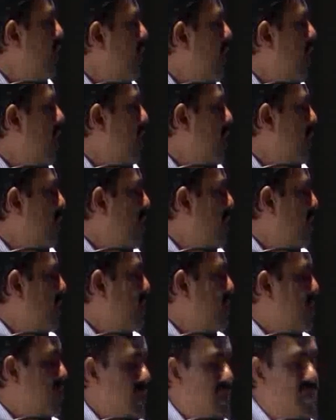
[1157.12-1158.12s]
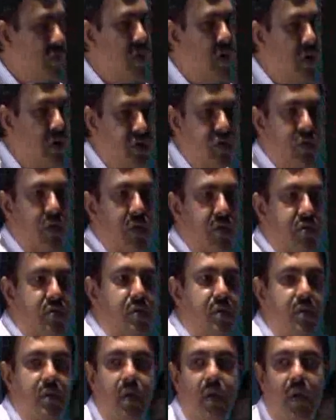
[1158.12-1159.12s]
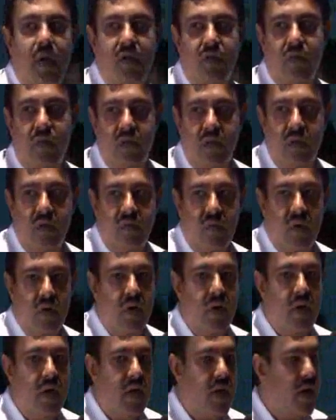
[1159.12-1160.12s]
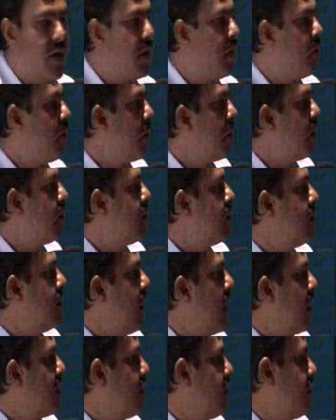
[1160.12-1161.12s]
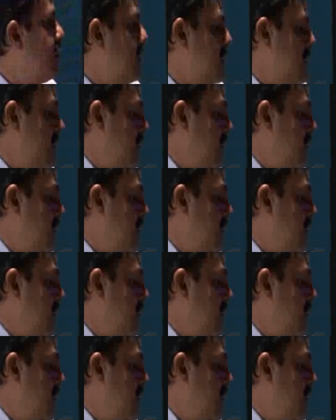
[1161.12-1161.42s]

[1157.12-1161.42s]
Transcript: you get images of different resolution as well as different area coverage. Next.